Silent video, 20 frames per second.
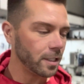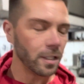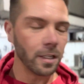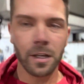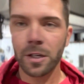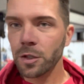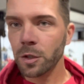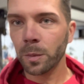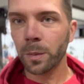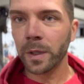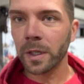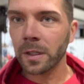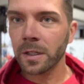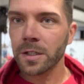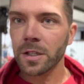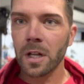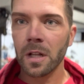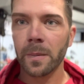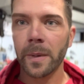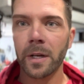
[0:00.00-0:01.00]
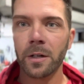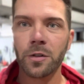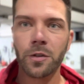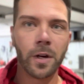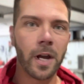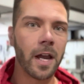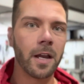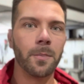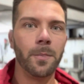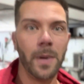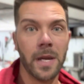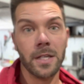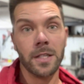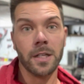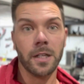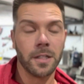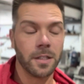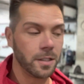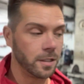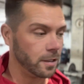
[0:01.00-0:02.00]
initial build is all about track
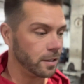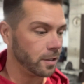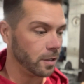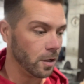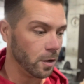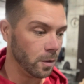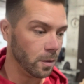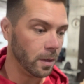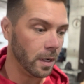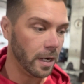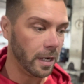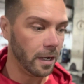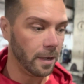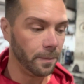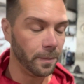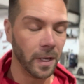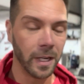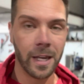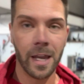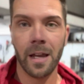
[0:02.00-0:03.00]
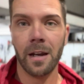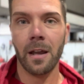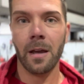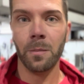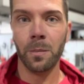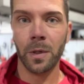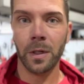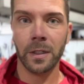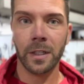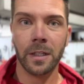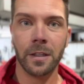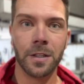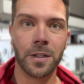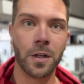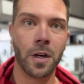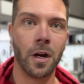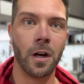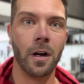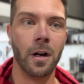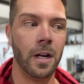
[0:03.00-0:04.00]
basics. So again, I'm building this
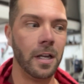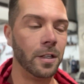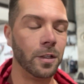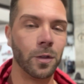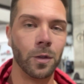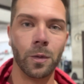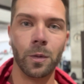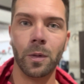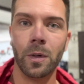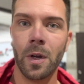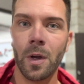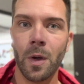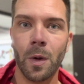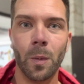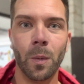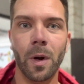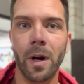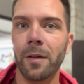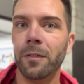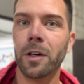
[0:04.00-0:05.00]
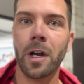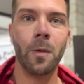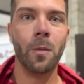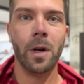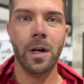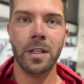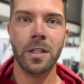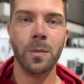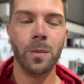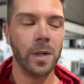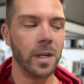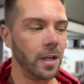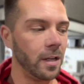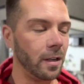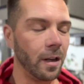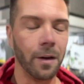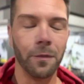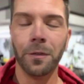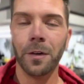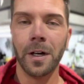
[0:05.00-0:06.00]
car into whatever I want it to be,
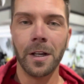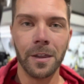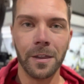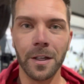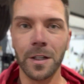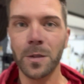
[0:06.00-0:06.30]
not for anything